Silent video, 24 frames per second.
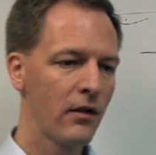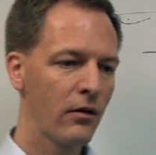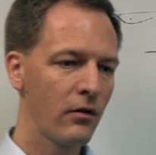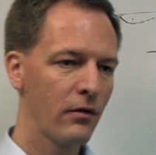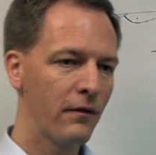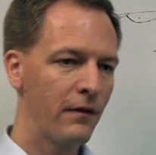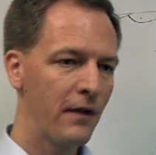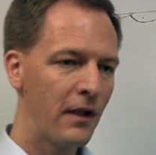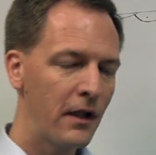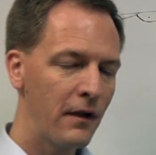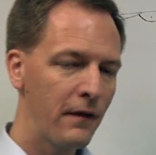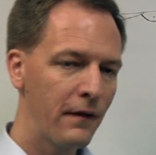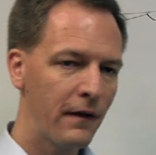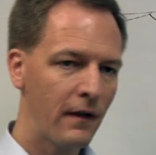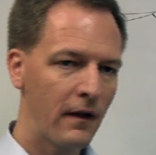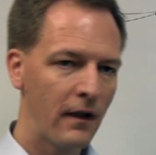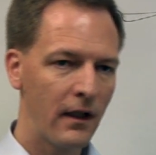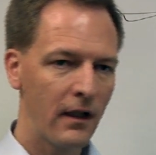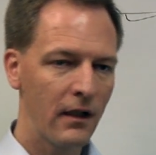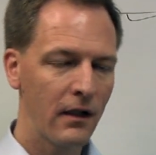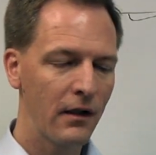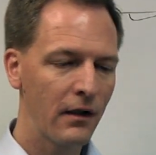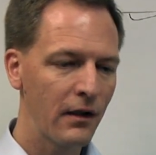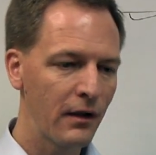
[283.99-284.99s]
to
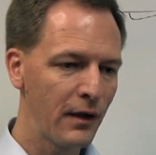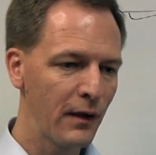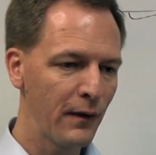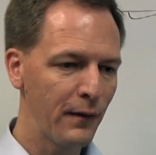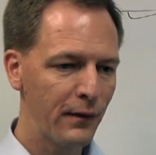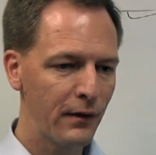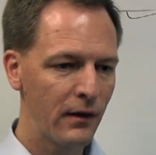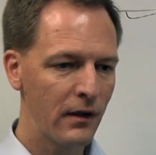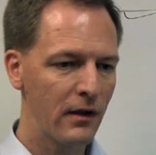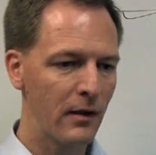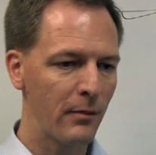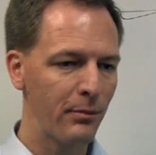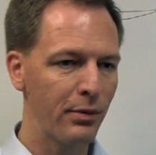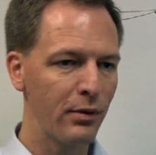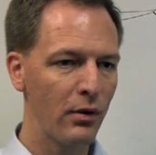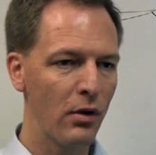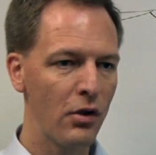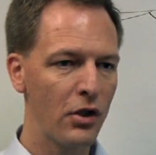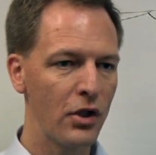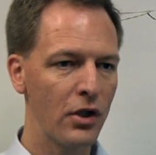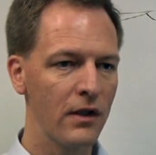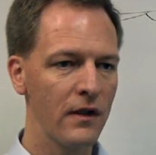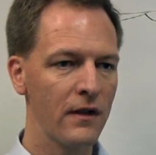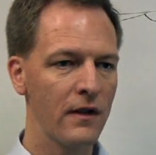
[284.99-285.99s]
verify different
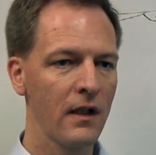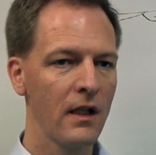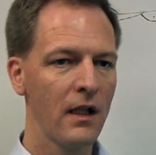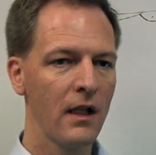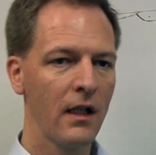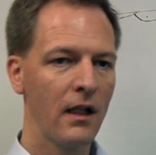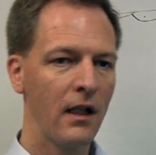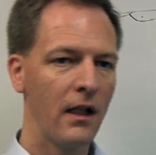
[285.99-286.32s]
approaches